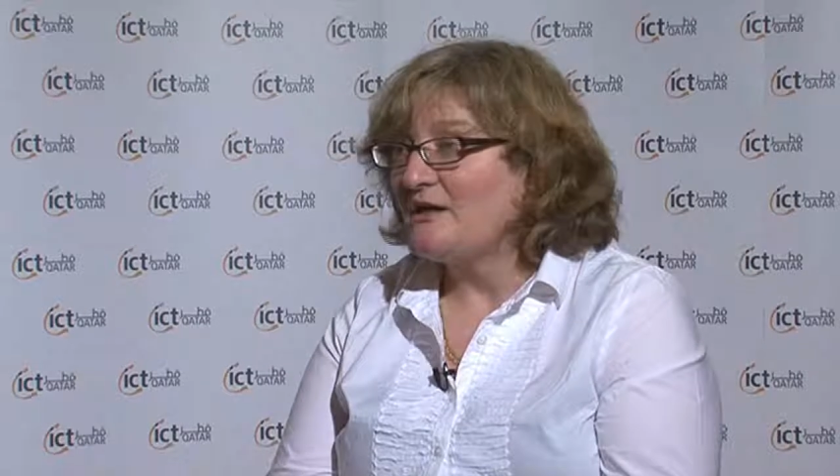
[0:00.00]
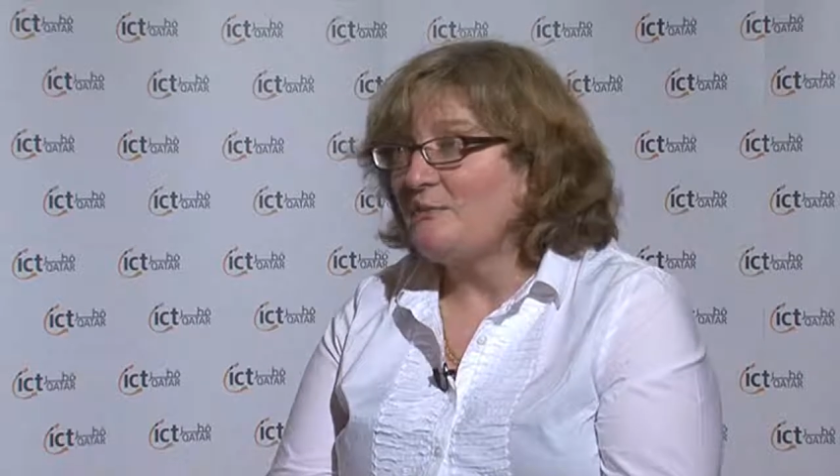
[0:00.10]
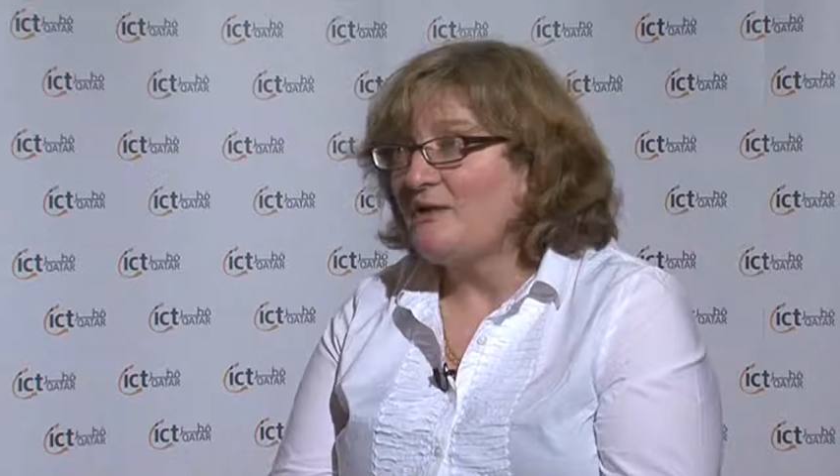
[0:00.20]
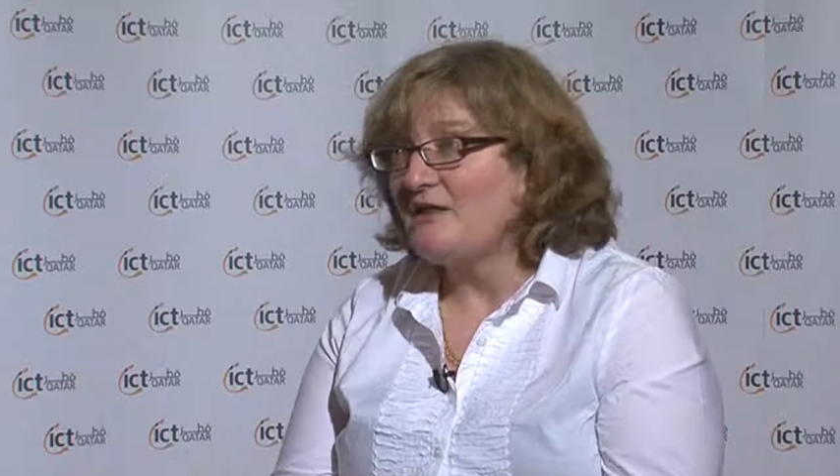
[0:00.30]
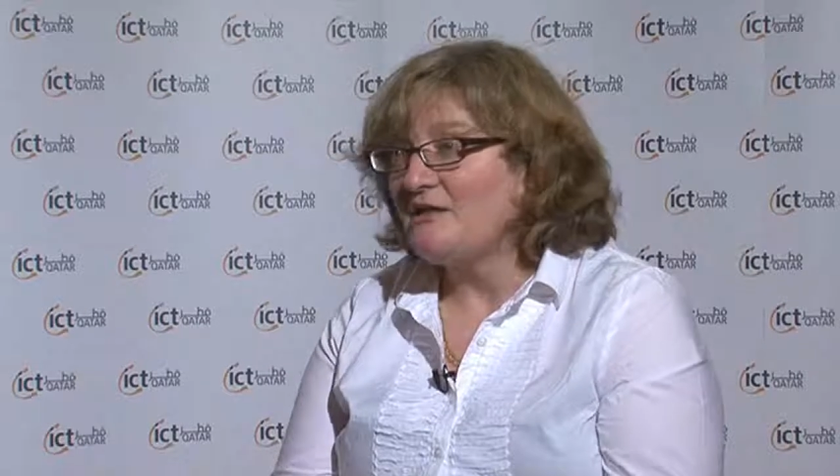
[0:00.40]
And
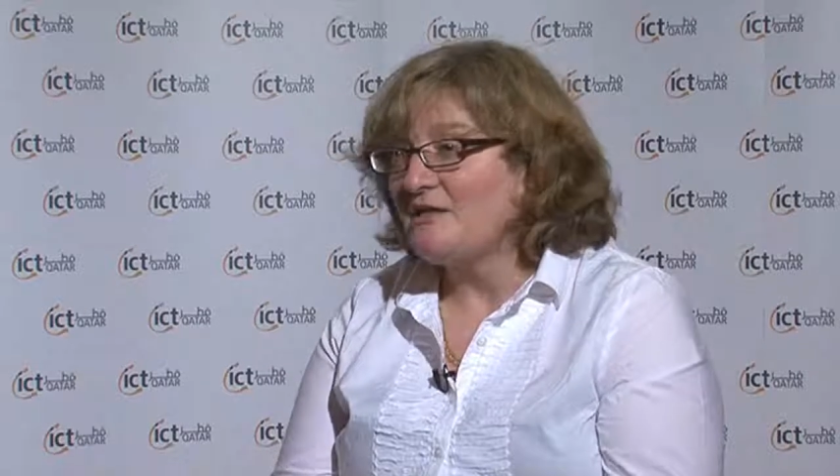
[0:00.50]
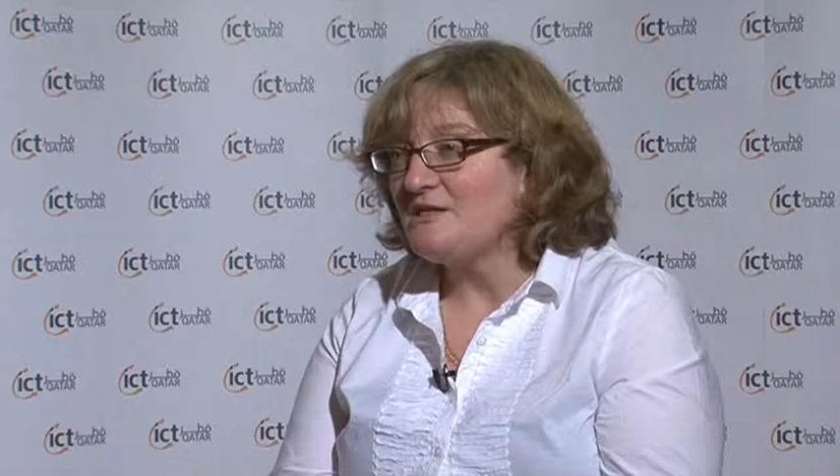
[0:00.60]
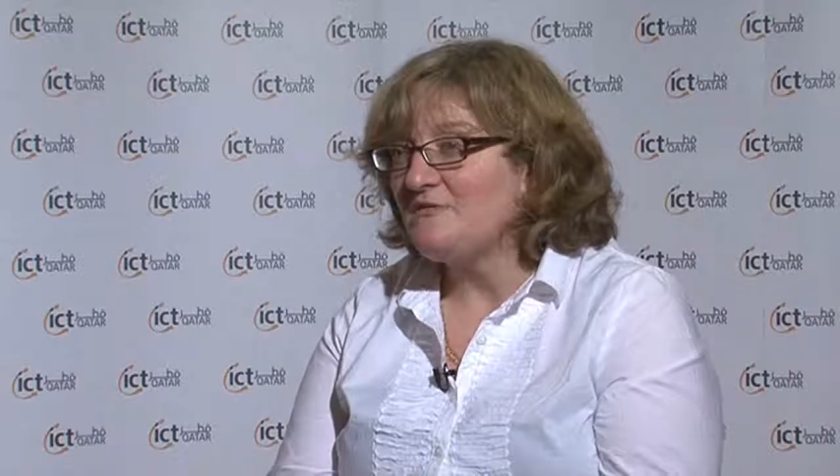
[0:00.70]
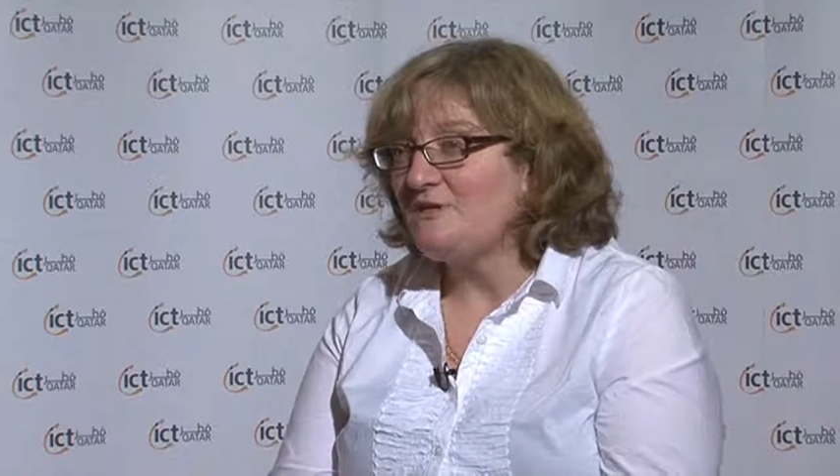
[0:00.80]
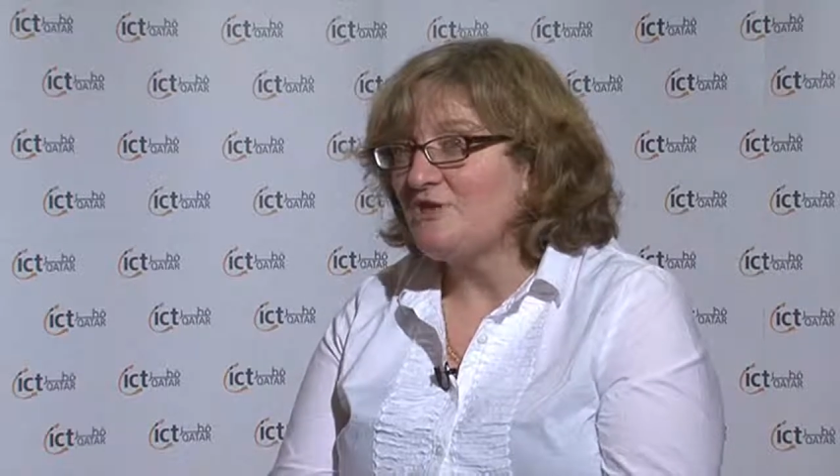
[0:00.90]
I think
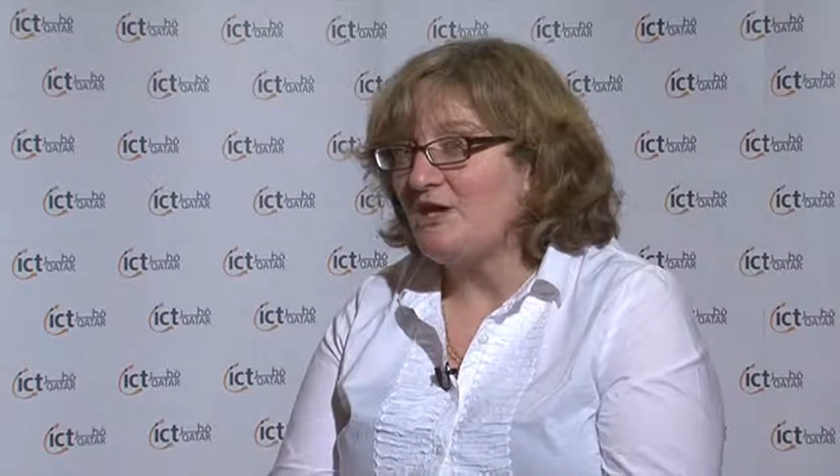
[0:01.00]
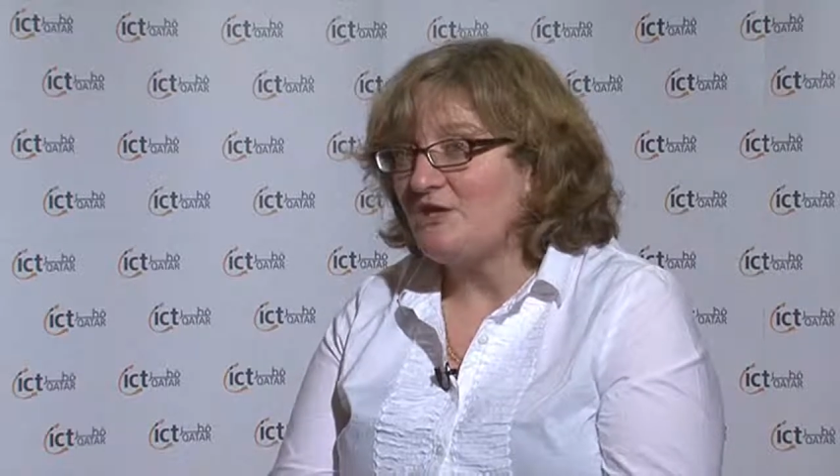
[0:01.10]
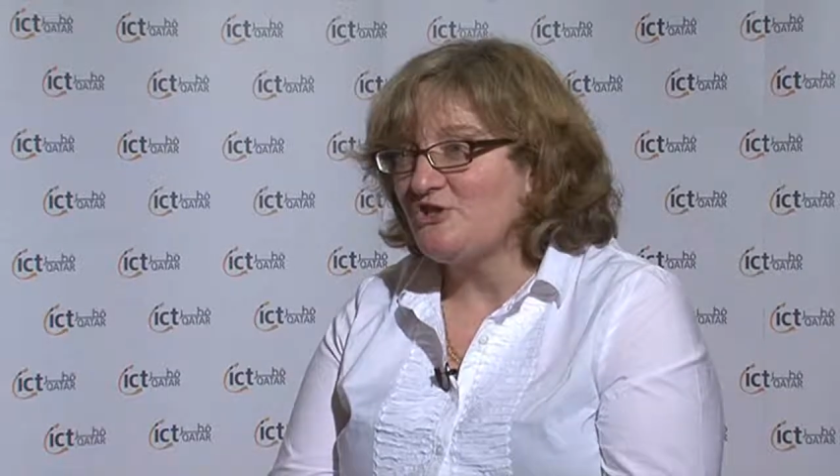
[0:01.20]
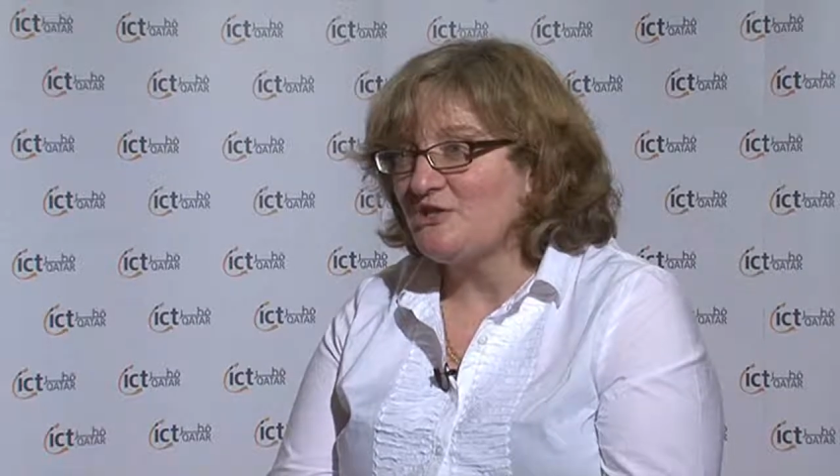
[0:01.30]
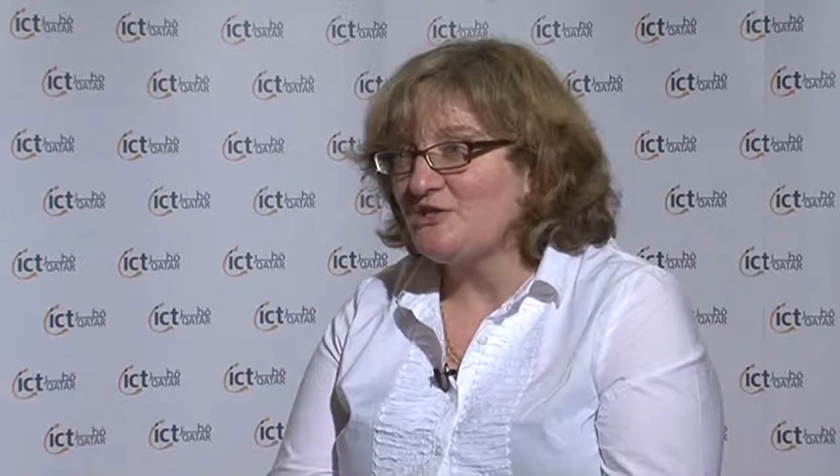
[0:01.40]
that's a very
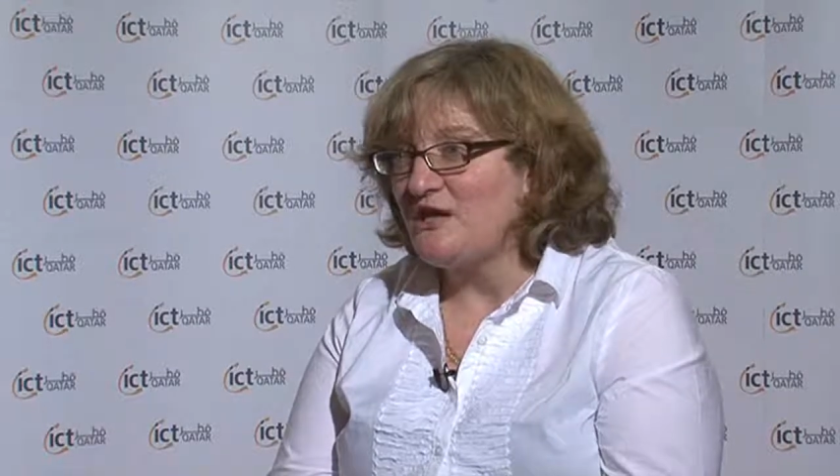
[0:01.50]
challenging